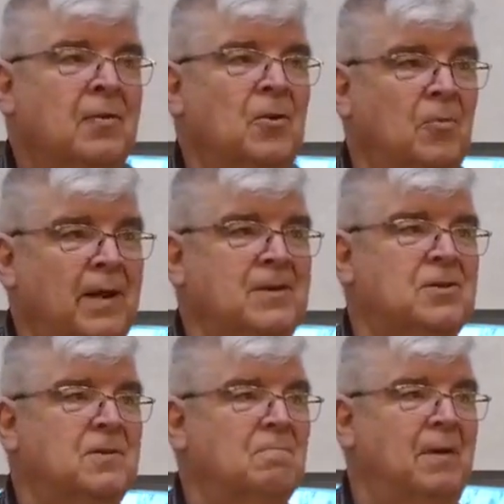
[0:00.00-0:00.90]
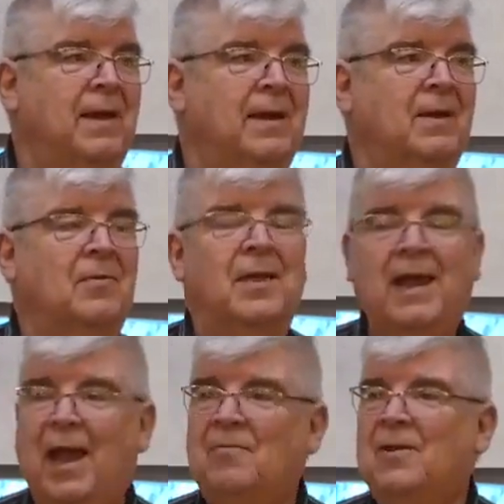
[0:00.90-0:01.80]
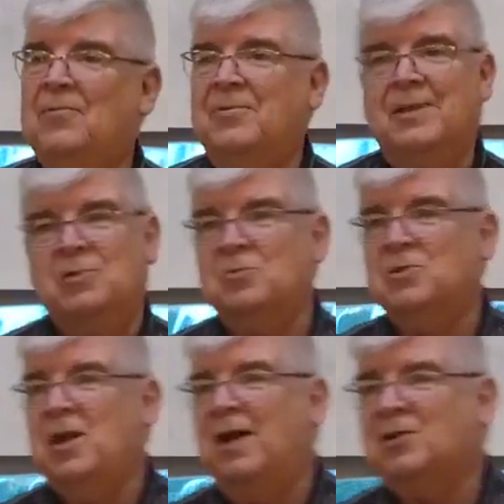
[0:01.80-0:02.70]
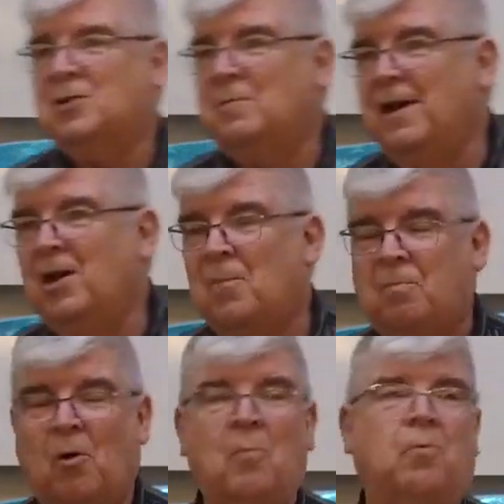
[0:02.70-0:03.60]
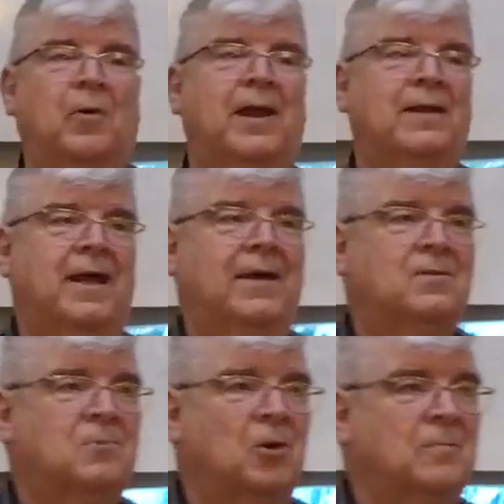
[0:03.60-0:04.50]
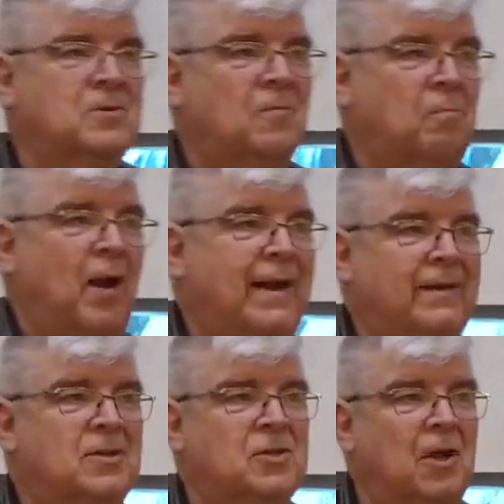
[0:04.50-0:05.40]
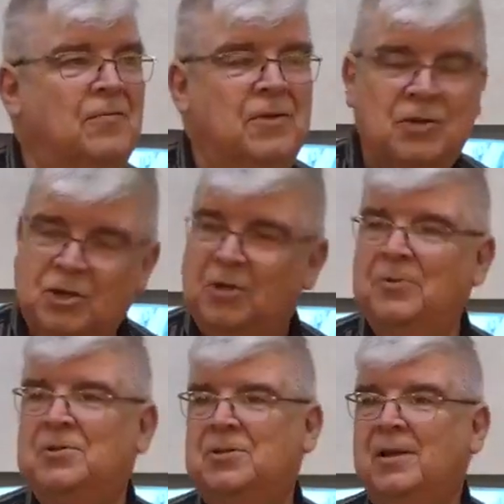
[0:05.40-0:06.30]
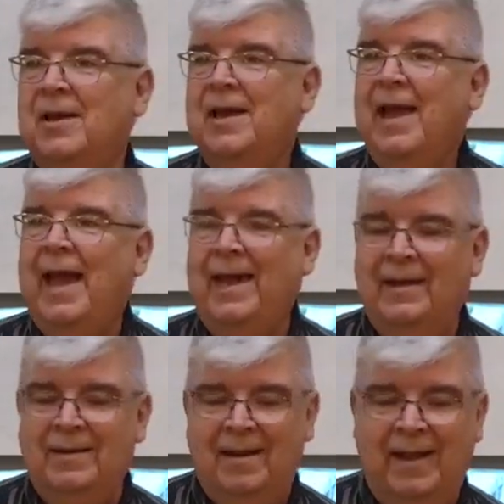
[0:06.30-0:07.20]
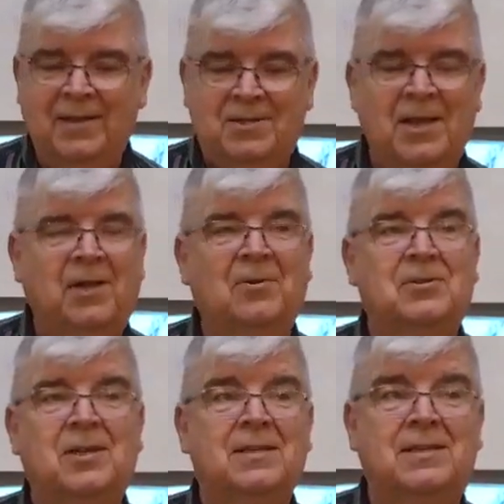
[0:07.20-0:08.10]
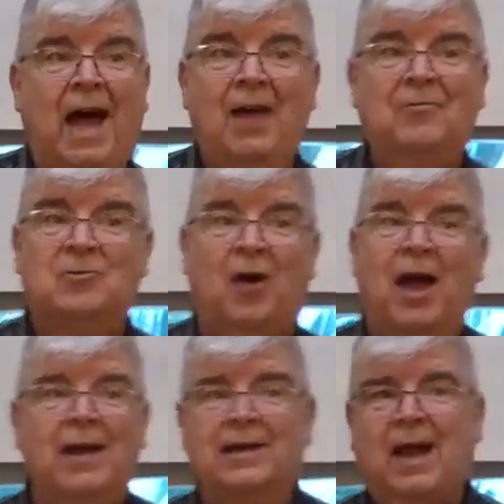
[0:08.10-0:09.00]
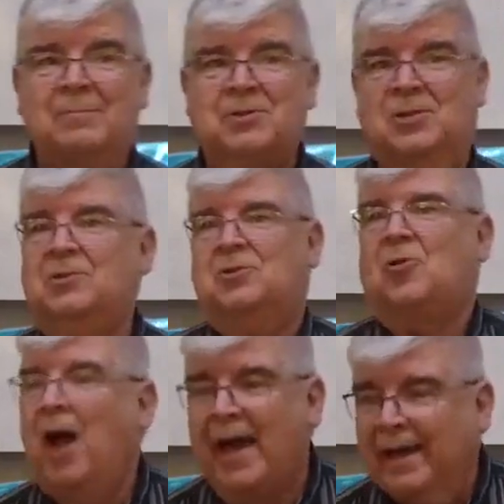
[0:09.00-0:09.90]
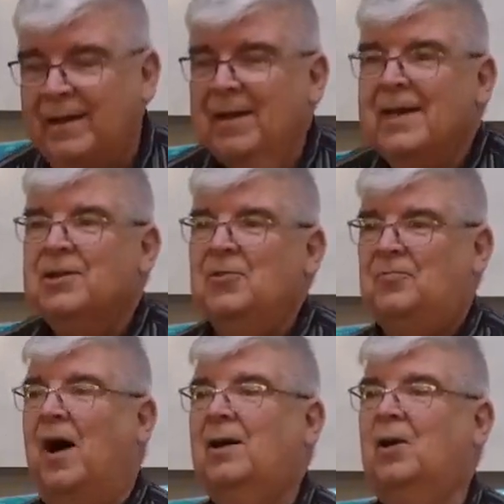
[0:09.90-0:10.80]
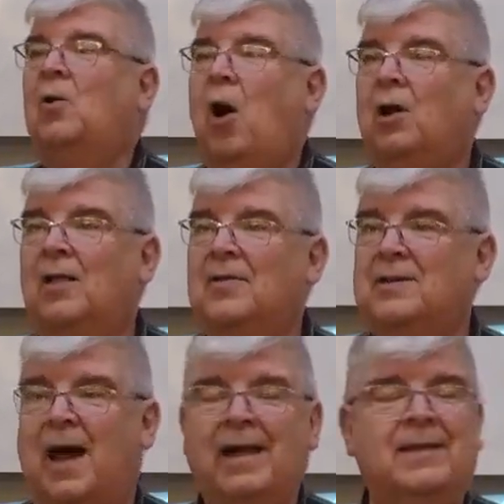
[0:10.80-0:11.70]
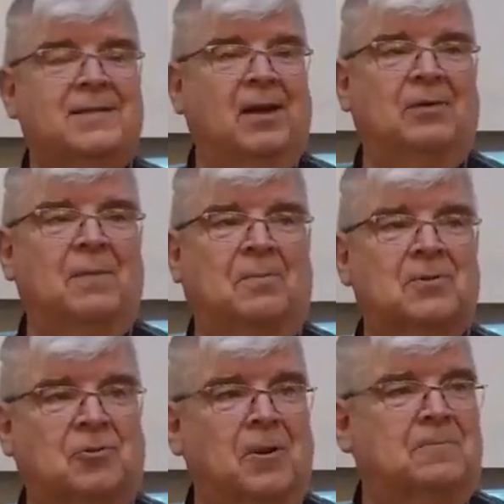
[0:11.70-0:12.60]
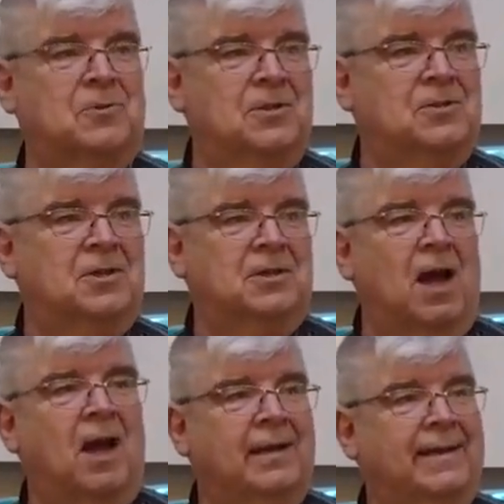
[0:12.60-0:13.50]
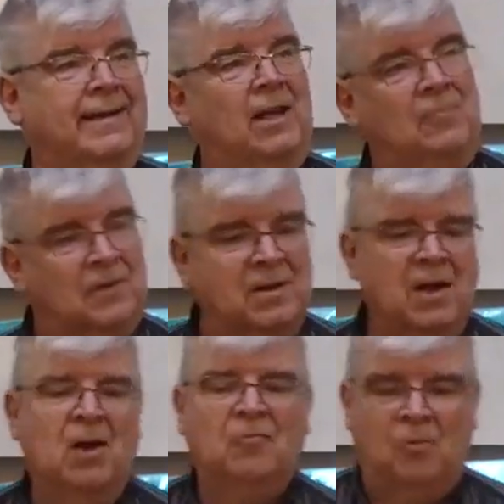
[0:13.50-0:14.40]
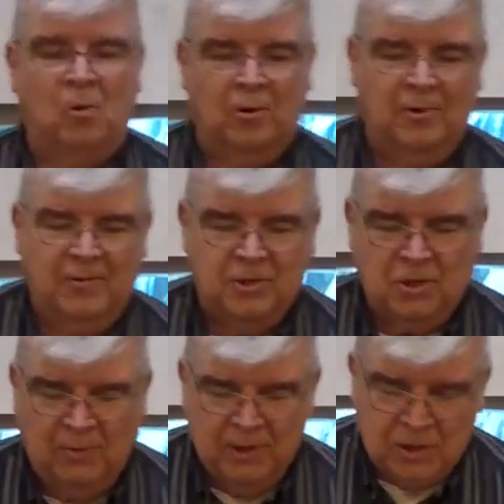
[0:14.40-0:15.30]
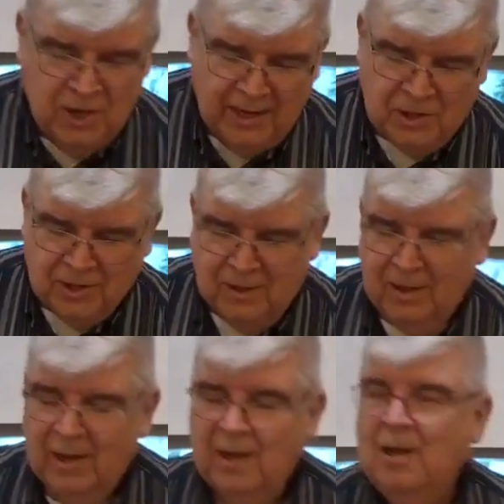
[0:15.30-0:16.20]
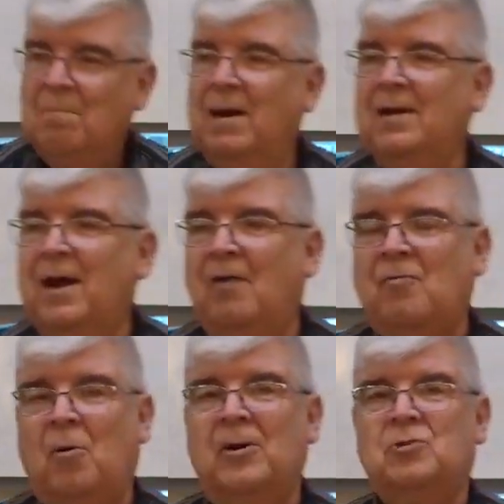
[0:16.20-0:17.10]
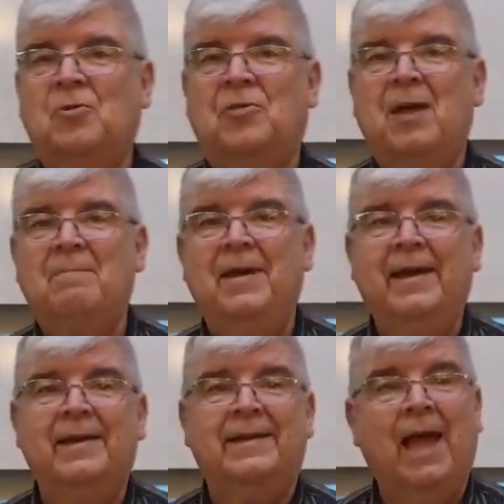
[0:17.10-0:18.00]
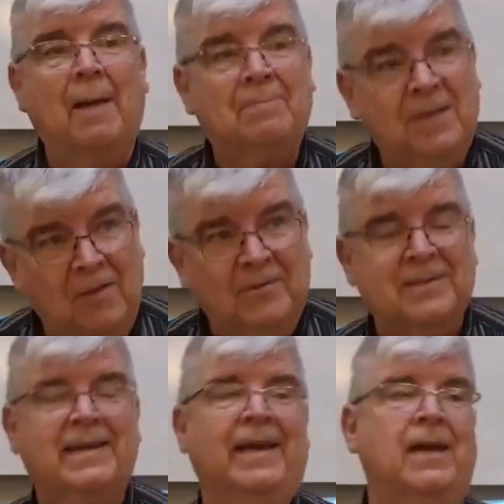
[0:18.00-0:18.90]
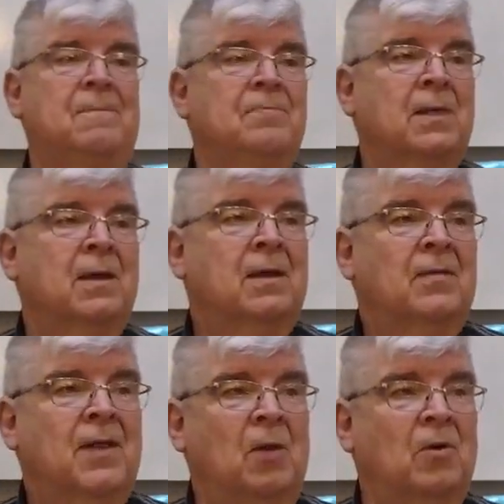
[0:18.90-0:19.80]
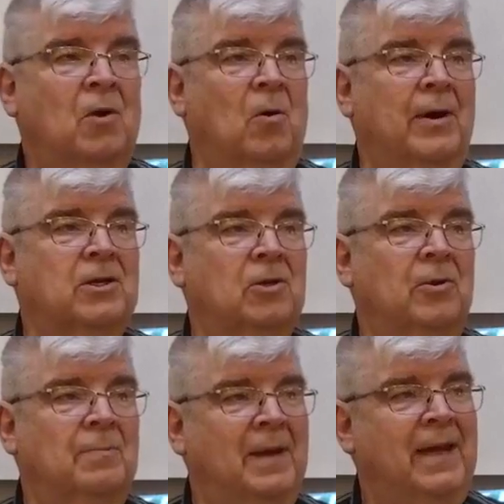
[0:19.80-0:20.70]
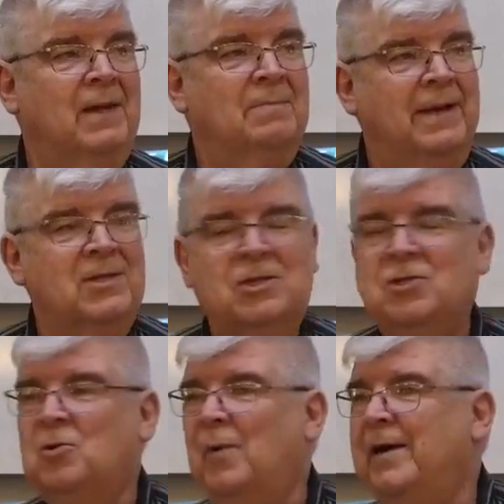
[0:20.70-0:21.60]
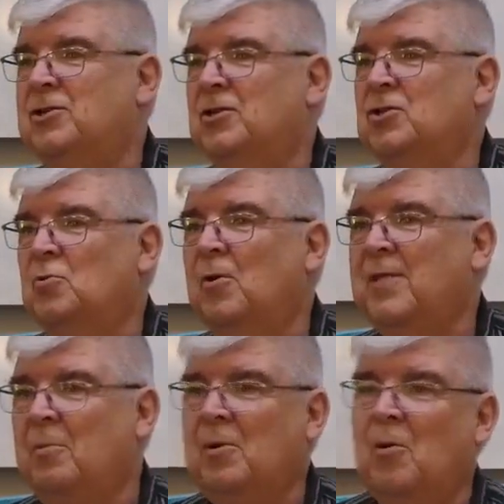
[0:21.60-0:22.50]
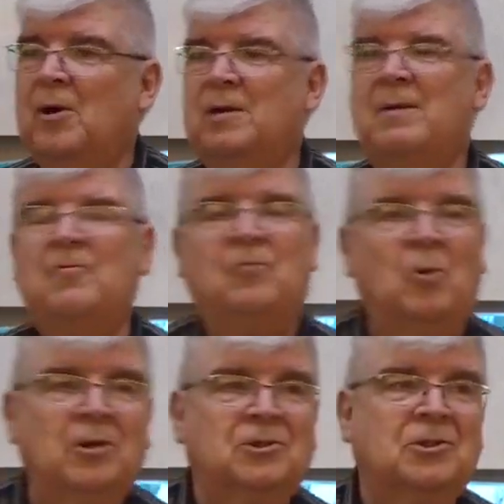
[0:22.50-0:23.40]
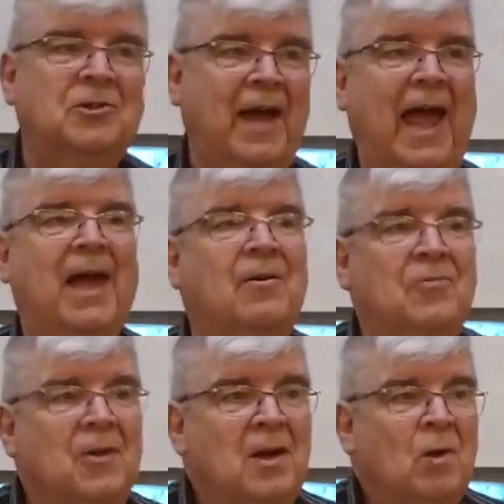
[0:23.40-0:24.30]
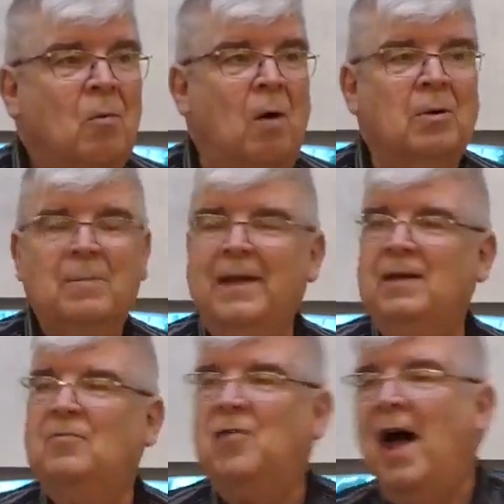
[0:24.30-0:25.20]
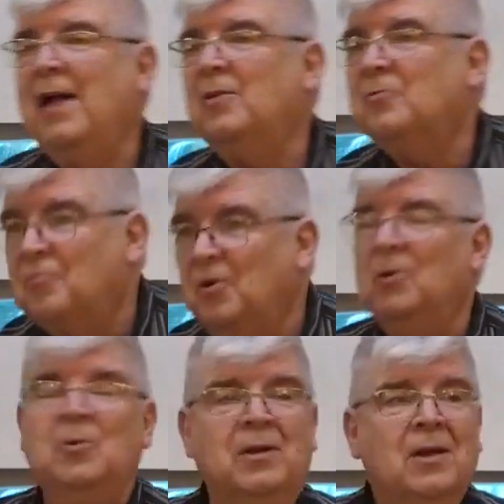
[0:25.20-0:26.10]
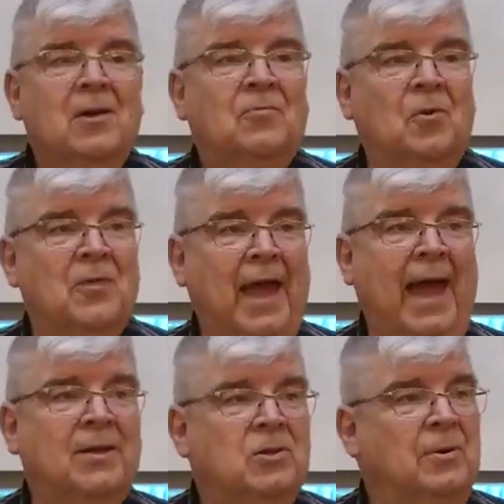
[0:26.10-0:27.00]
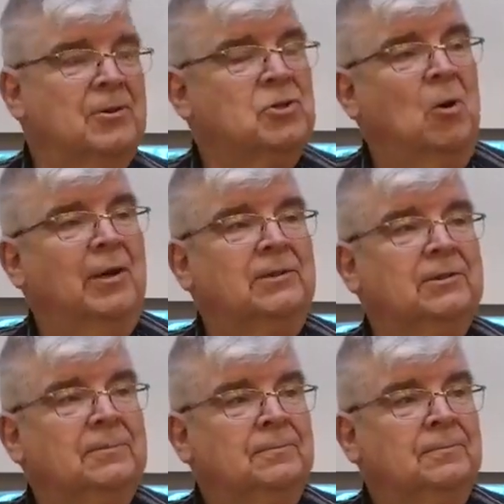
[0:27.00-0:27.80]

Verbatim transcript: The reason being that every this was not to be appropriate in terms of practice of the Jews. And Ezekiel says, I've tried and I'm still trying to follow all the dietary prescriptions that God had given for the Jewish nation. But of course, with them being in captivity, they were going to be in many situations where they were going to be forced to have what would be defiled food, for they had no other choice.